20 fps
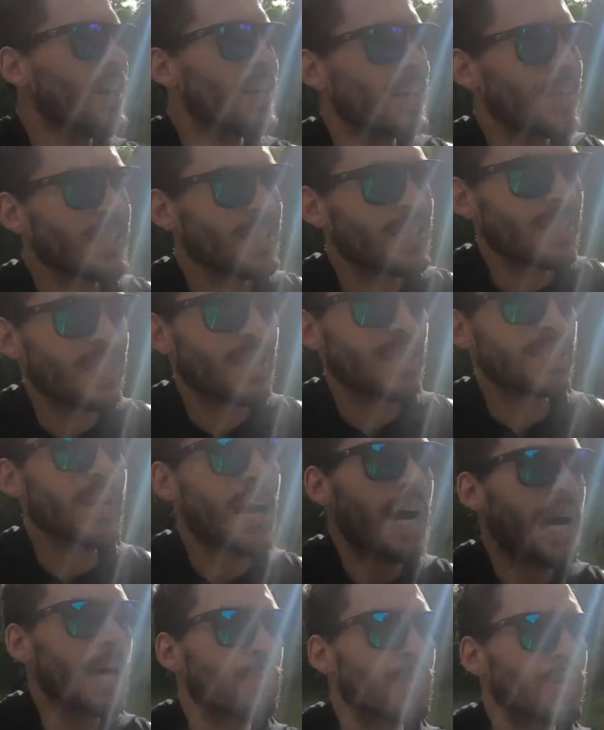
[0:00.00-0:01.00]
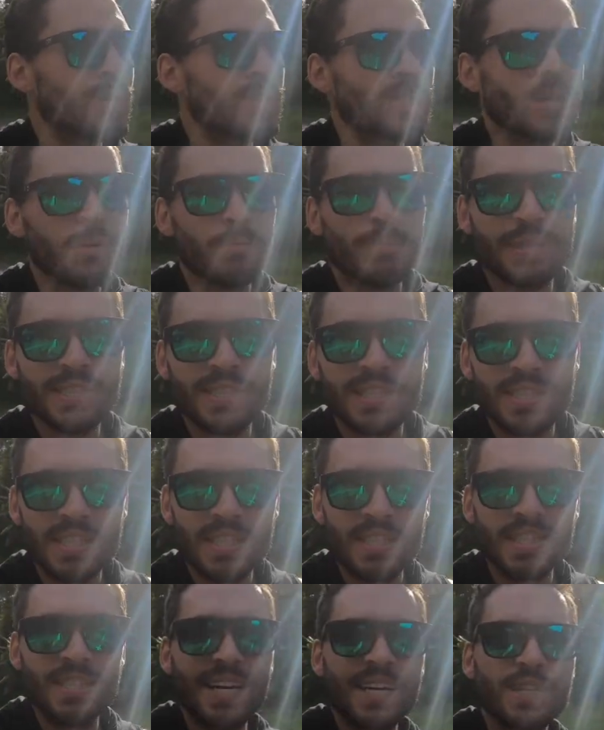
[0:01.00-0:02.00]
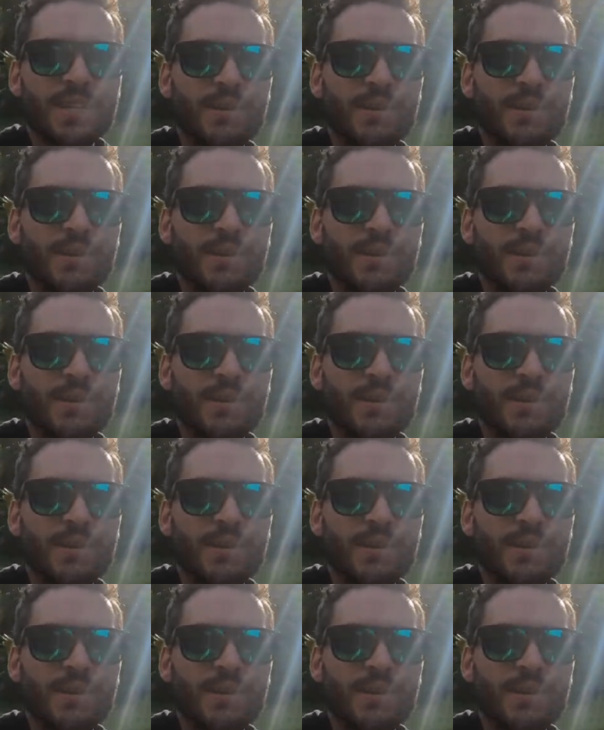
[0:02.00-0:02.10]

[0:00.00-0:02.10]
this is the time when some businesses take their